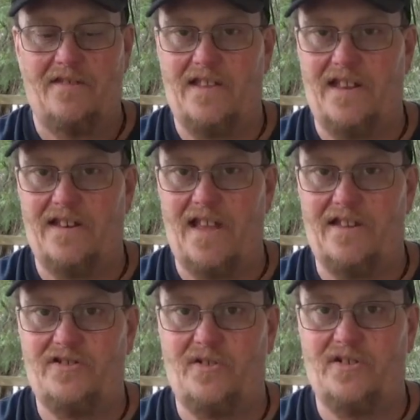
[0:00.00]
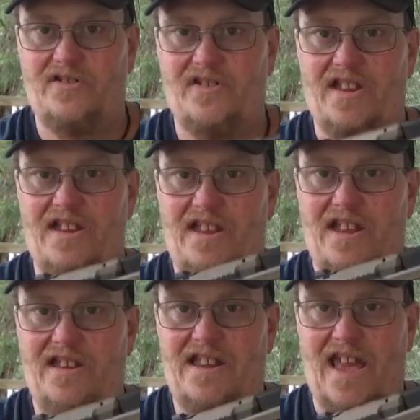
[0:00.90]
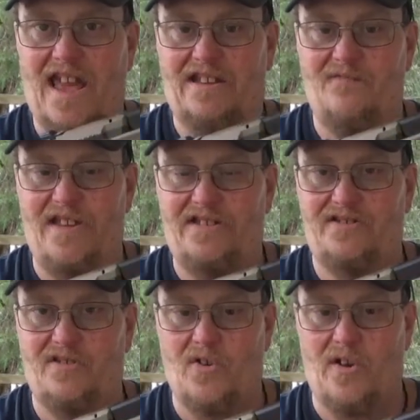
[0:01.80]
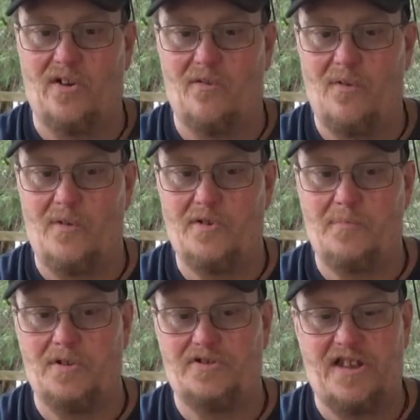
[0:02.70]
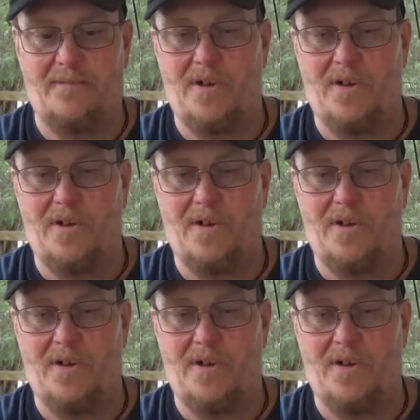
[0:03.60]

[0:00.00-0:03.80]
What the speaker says: then as you can see, deactivates the trigger when you push that.